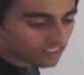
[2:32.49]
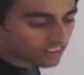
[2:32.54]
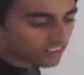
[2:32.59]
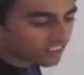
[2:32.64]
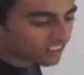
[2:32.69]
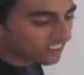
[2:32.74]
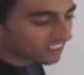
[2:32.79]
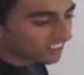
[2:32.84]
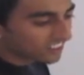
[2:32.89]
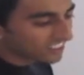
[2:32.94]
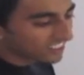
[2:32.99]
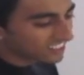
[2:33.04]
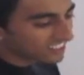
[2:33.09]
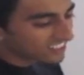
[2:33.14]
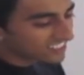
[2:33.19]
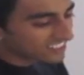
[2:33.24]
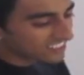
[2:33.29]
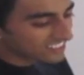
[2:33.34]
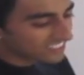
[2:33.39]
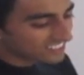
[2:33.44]

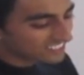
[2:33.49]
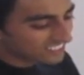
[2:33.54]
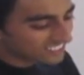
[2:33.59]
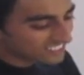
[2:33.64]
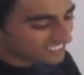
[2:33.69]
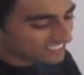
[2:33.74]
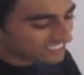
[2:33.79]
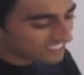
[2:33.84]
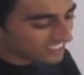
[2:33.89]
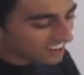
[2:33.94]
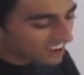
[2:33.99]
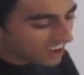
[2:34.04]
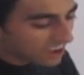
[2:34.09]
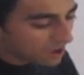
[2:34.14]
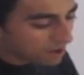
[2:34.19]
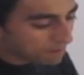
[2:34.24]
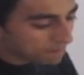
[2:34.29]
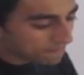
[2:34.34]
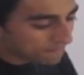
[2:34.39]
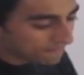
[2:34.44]
Good job.
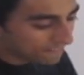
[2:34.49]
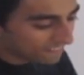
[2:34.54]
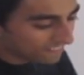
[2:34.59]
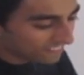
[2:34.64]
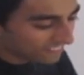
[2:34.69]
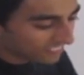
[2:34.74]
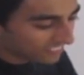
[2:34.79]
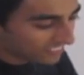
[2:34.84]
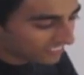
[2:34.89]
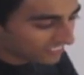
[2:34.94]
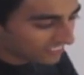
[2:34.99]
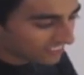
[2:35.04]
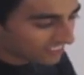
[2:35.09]
Start adding the